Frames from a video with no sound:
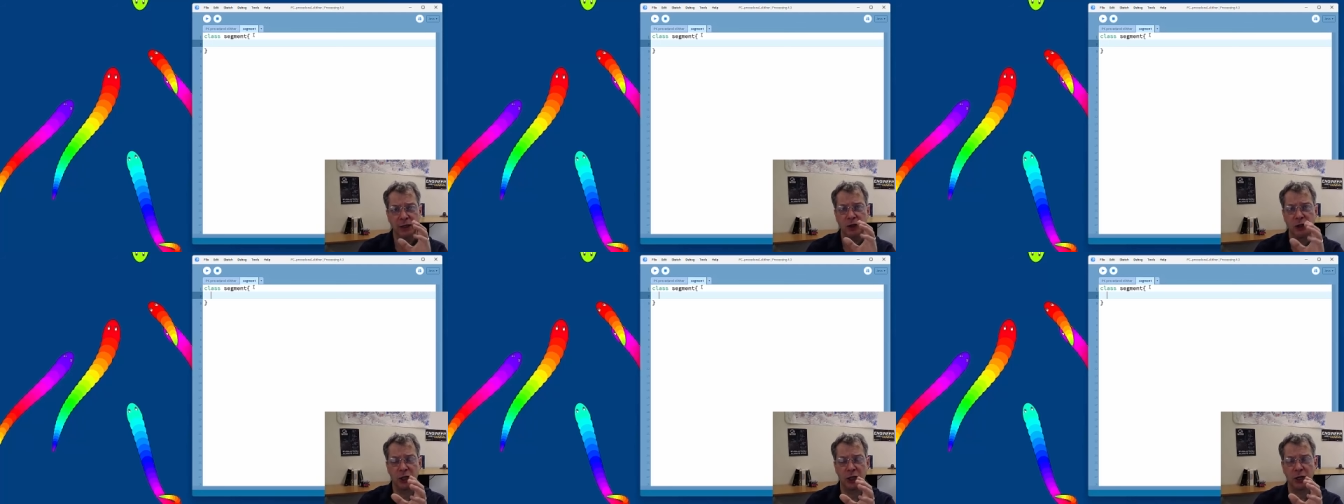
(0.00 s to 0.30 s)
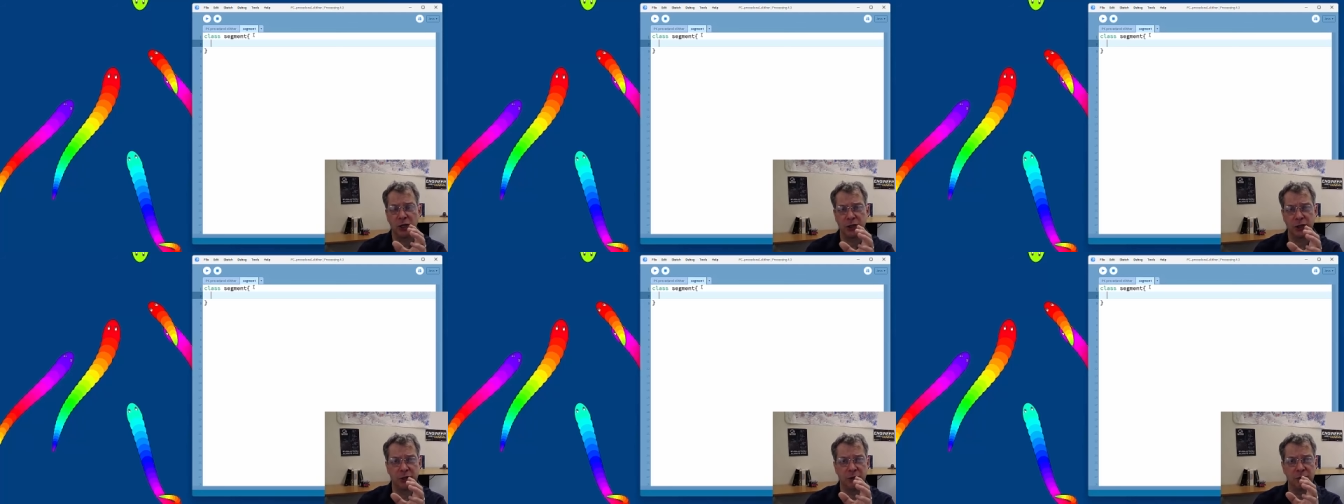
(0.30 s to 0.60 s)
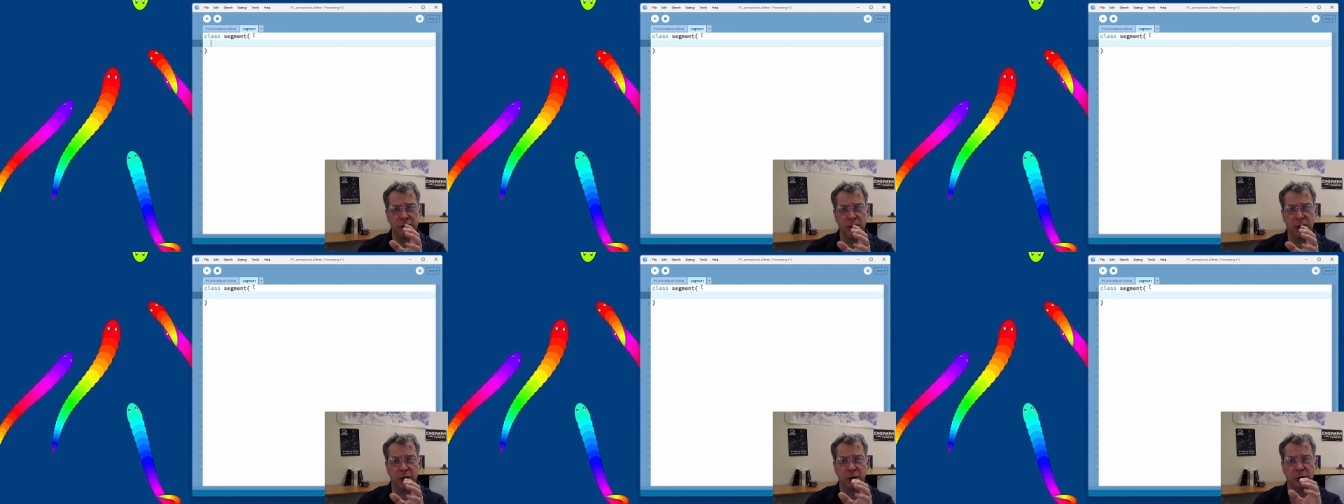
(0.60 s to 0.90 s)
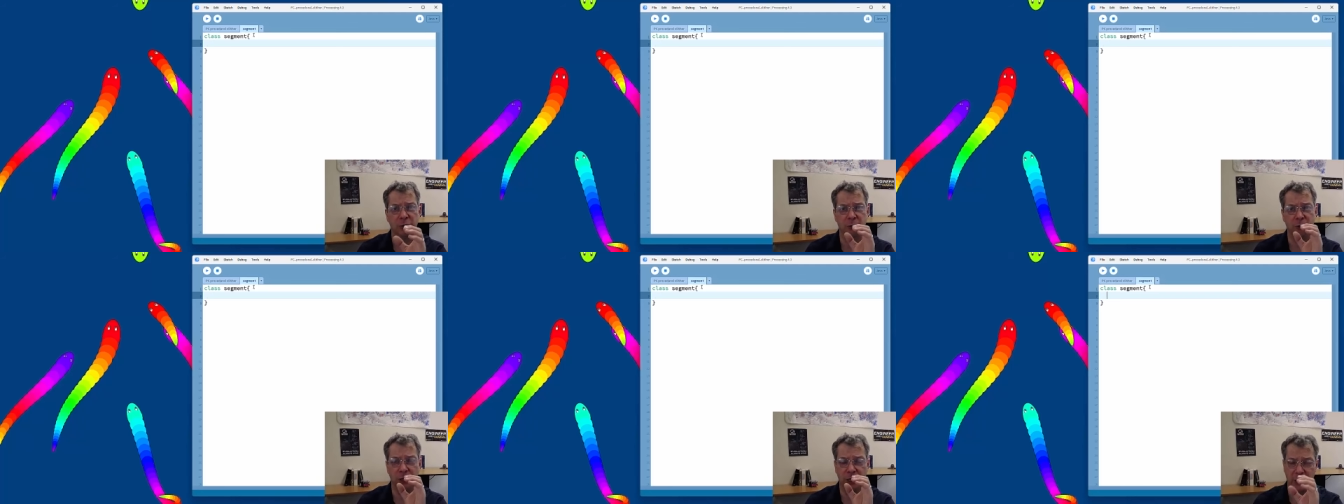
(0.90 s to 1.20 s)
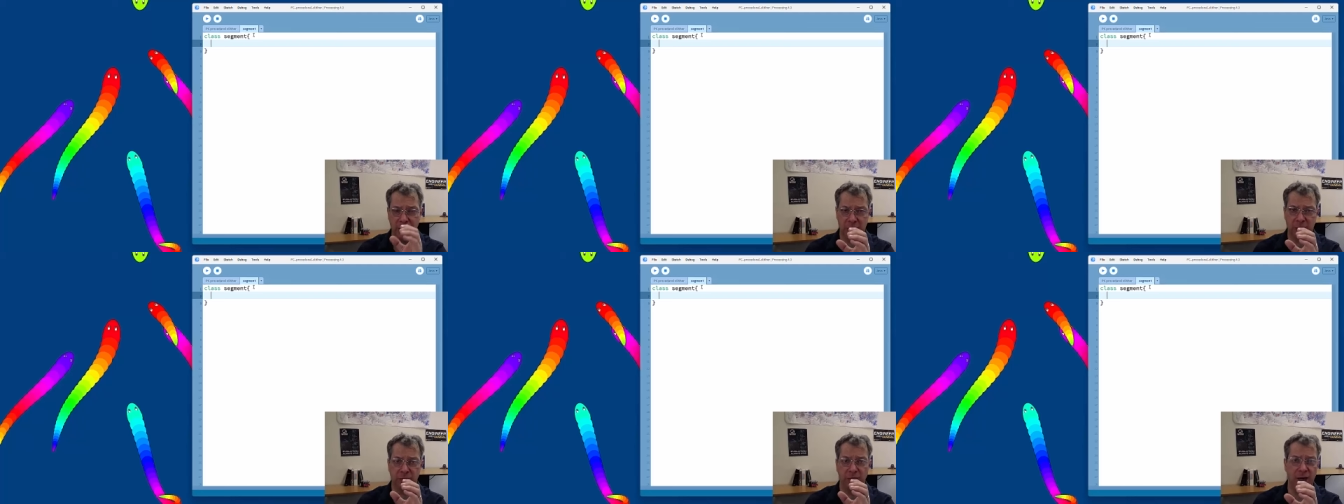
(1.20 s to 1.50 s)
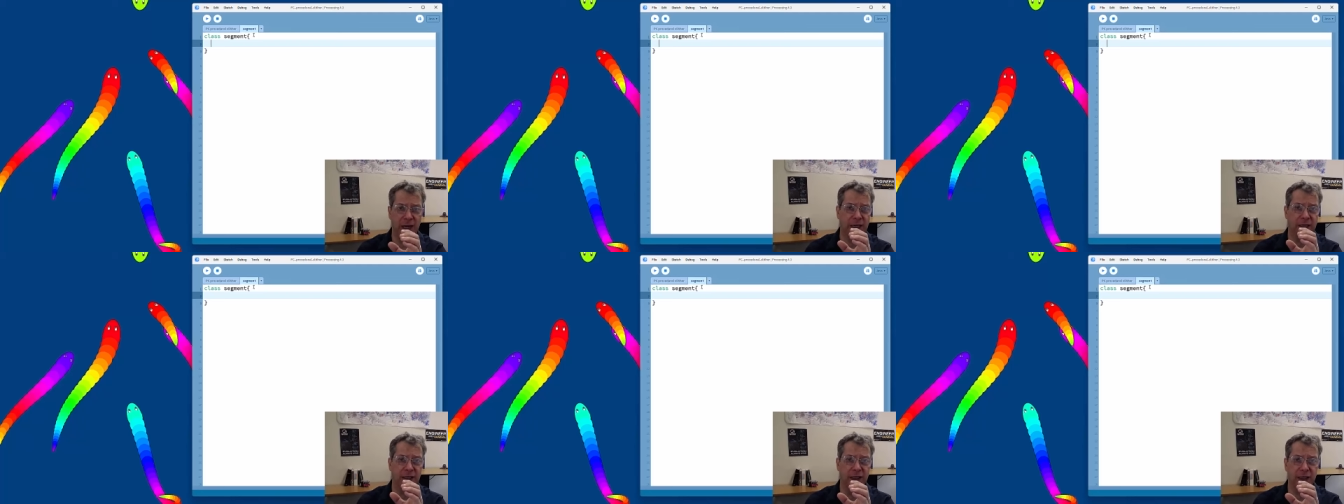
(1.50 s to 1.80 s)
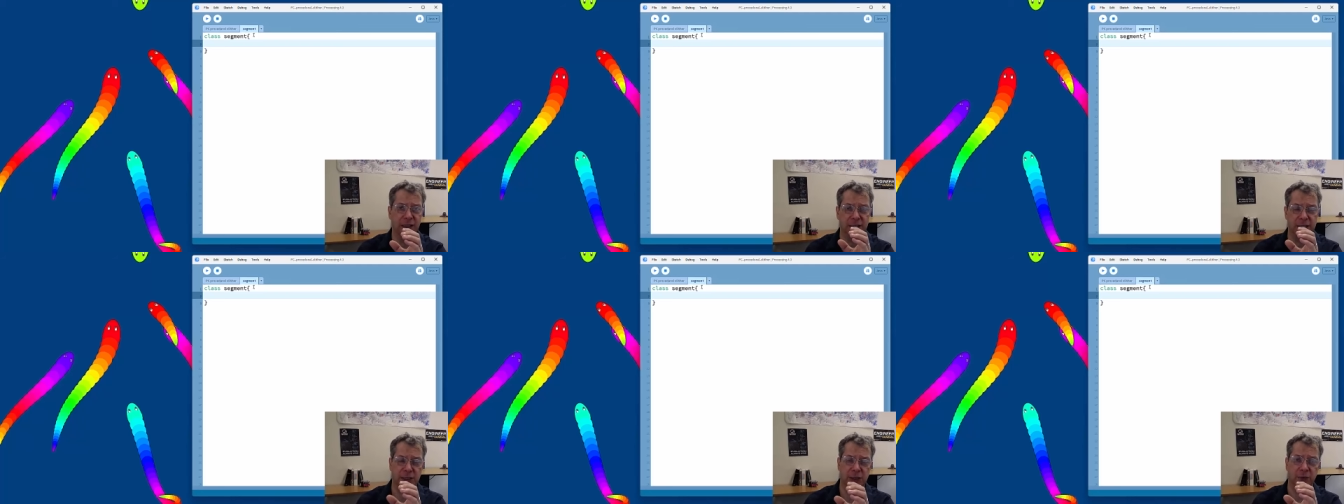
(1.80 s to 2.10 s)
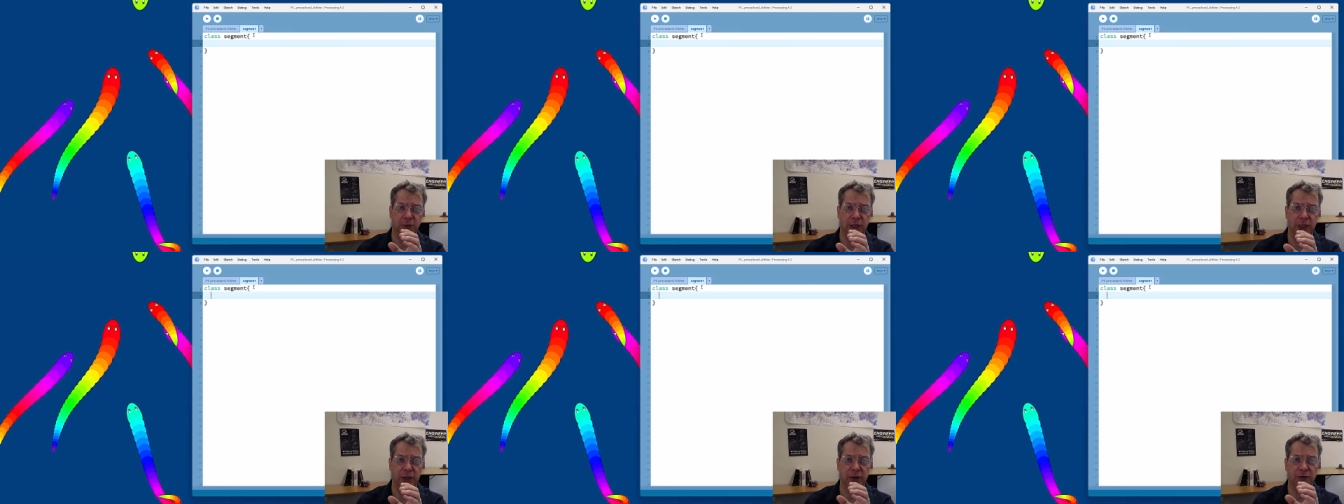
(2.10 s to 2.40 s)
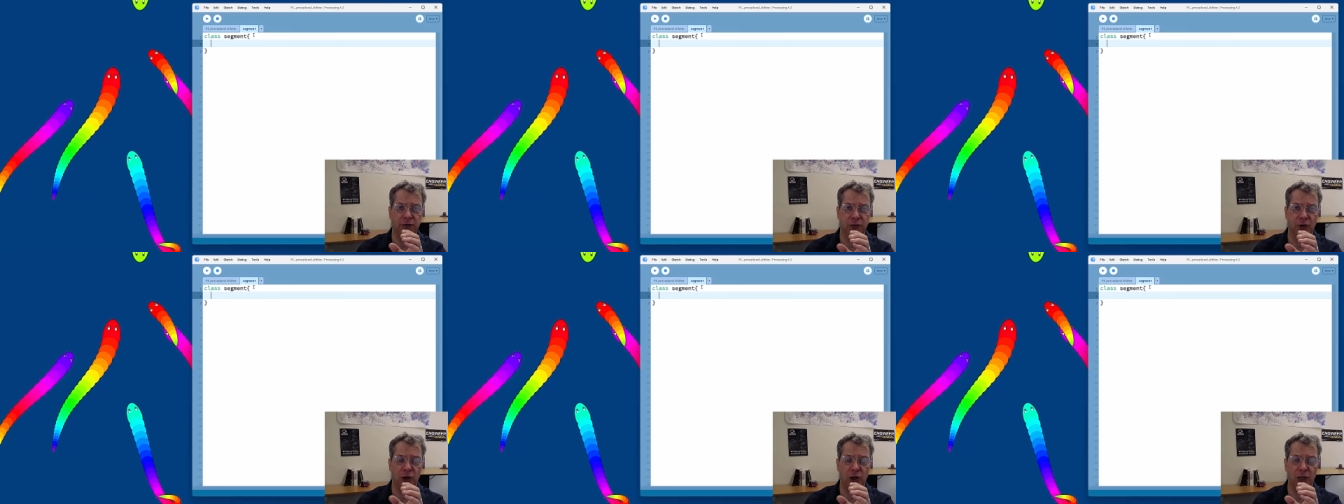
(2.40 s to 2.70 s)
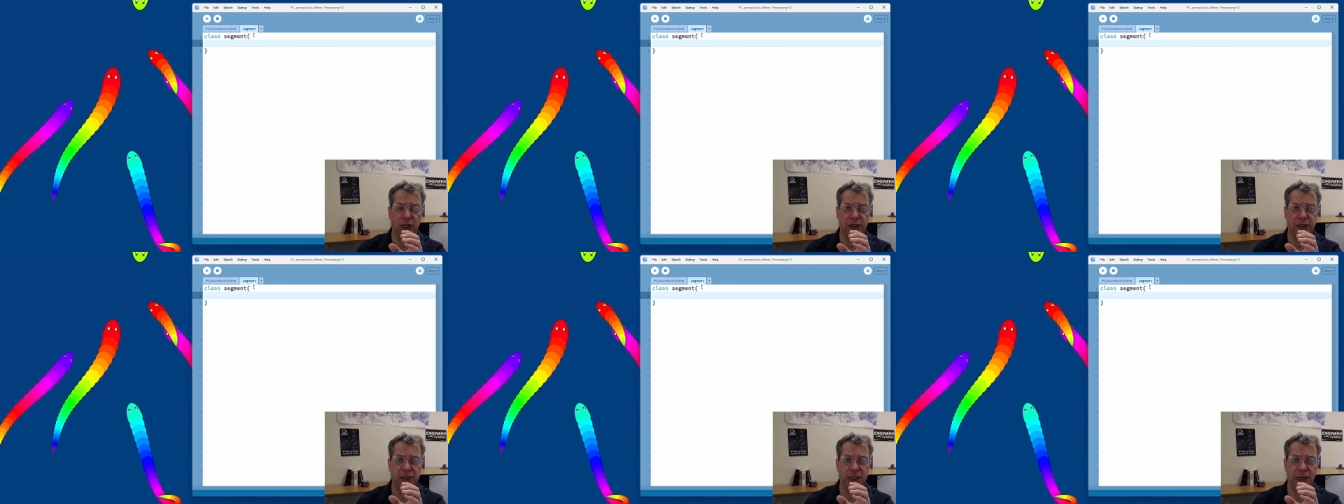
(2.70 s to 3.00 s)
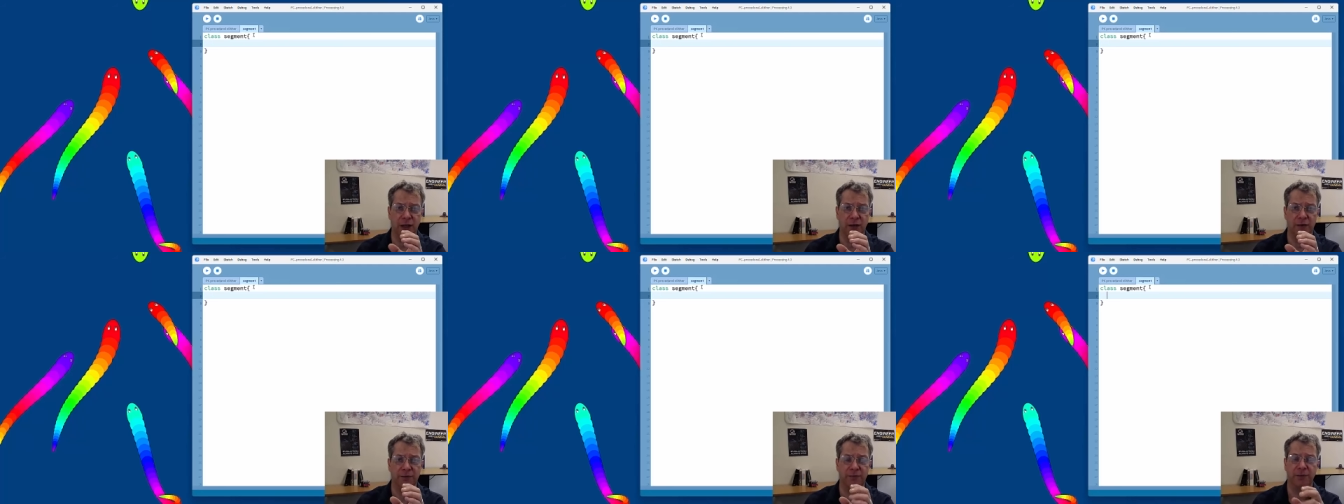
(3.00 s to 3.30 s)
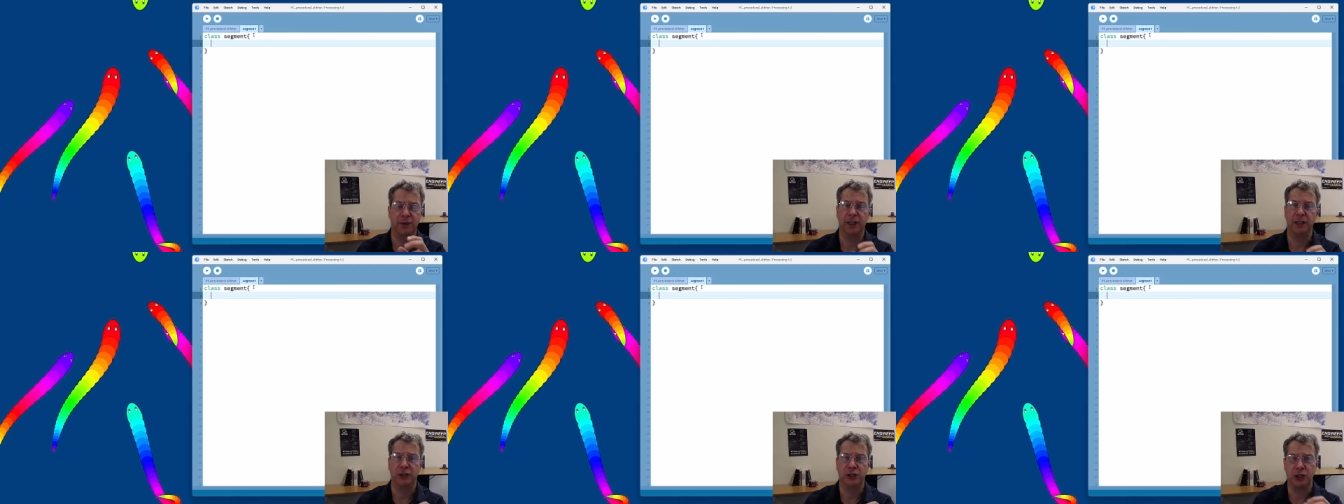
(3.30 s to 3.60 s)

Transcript: It should also know its radius, so it can draw itself.